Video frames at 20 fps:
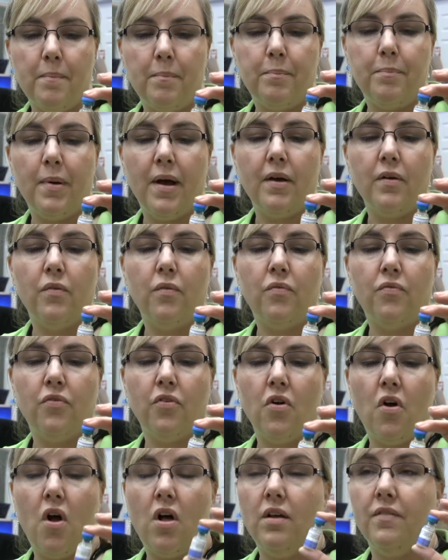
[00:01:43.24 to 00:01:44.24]
But
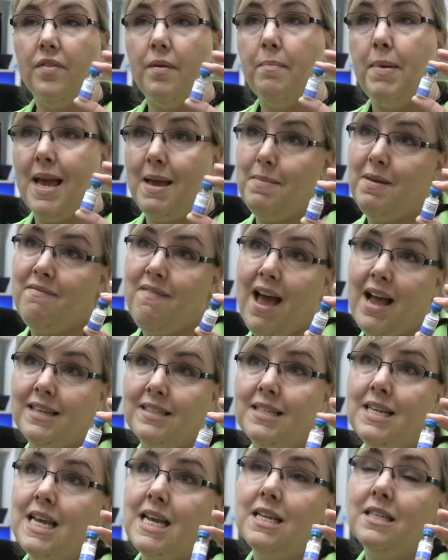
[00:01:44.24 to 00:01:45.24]
for all the baby
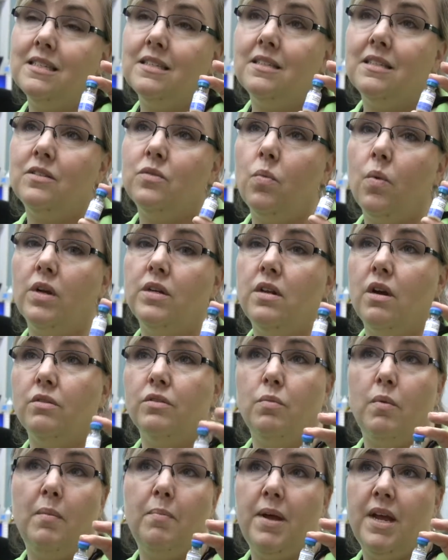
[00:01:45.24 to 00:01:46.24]
vaccines, it's one
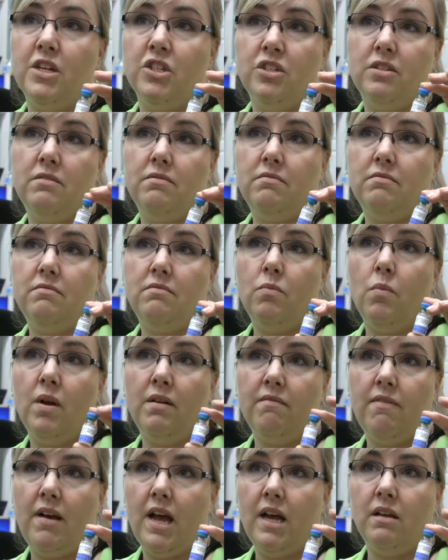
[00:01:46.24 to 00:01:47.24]
dose, one patient,
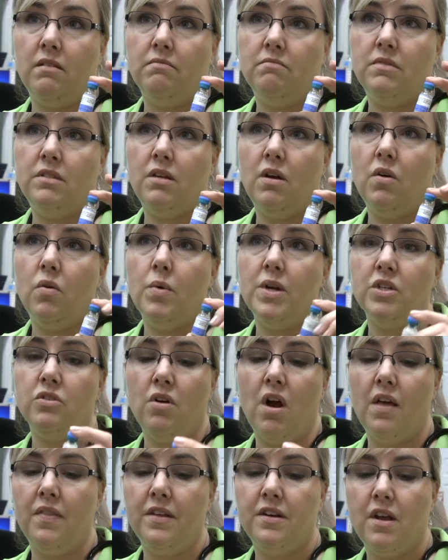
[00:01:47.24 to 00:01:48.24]
one vial. So we
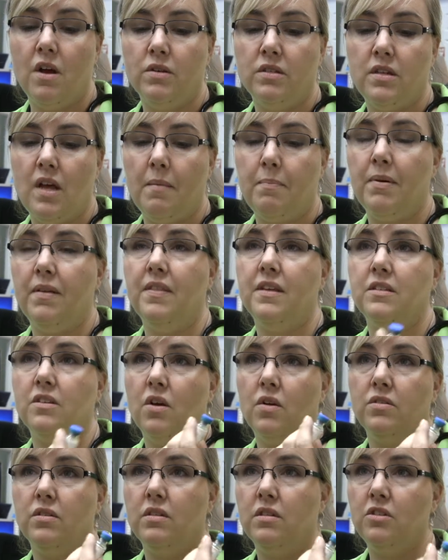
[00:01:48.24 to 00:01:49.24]
draw the dose up and this
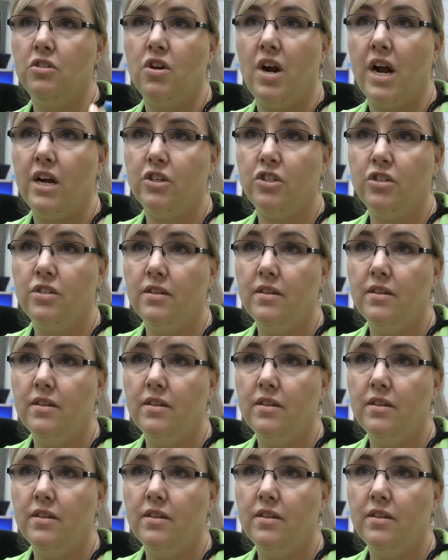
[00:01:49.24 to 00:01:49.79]
goes in the trash.